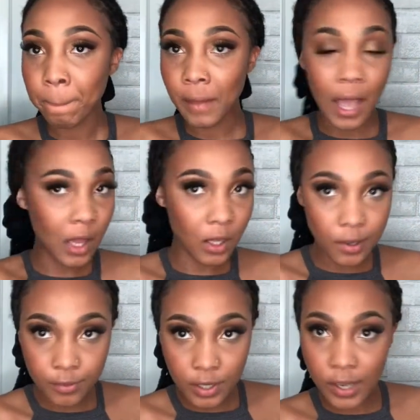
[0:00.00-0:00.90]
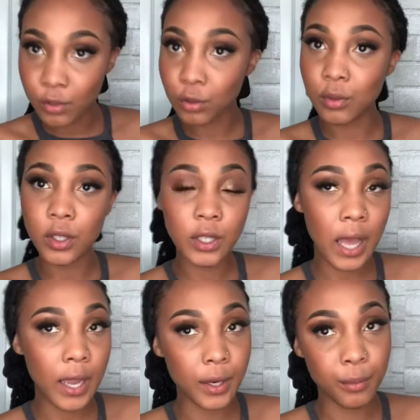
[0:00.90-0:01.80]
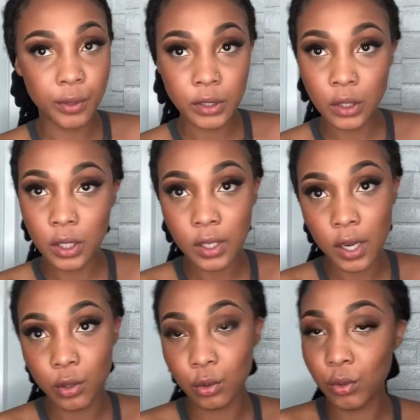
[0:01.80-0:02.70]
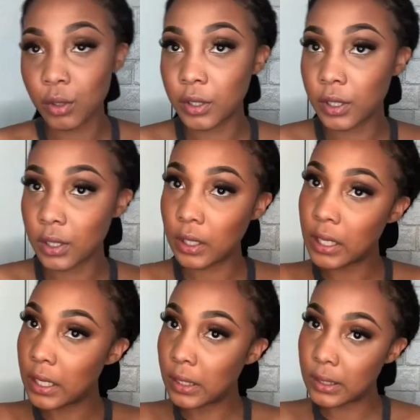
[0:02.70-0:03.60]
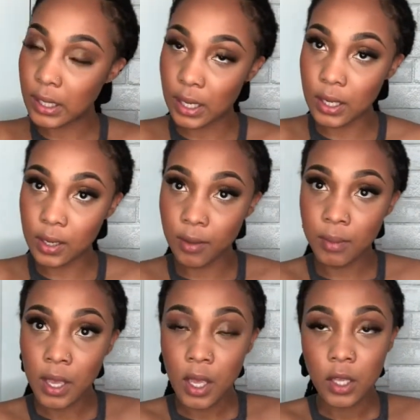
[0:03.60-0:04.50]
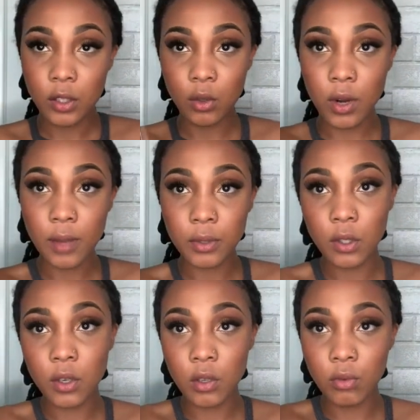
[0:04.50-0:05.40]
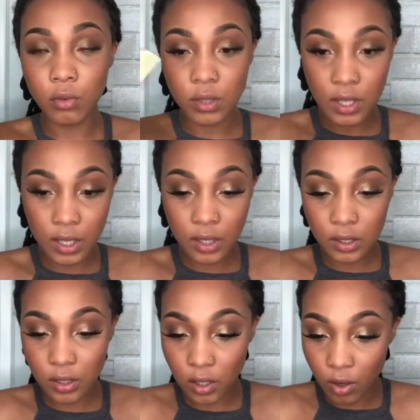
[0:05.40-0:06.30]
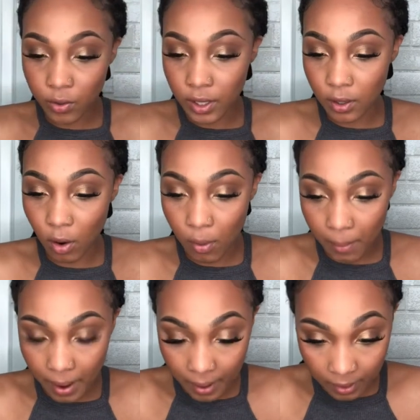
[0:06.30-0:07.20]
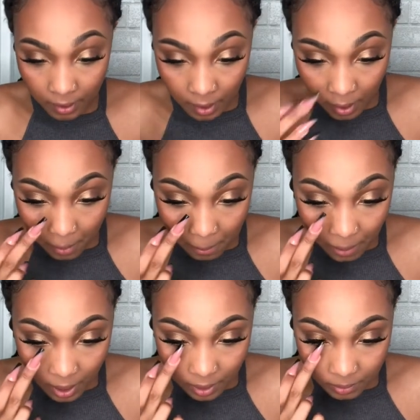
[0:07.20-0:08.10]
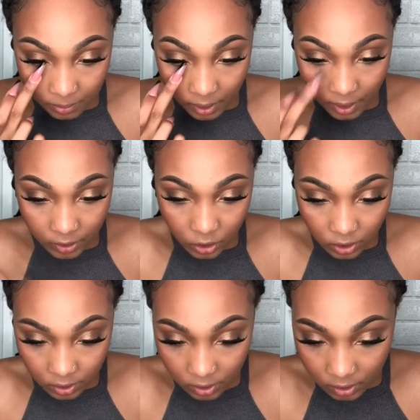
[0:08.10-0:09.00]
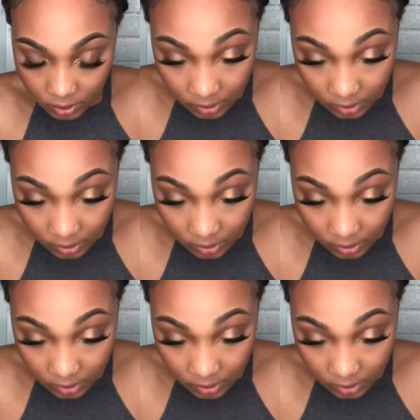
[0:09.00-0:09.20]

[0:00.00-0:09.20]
I love a natural look. I can appreciate a natural look anytime. So now I'm just gonna use this to go in on my bottom lashes,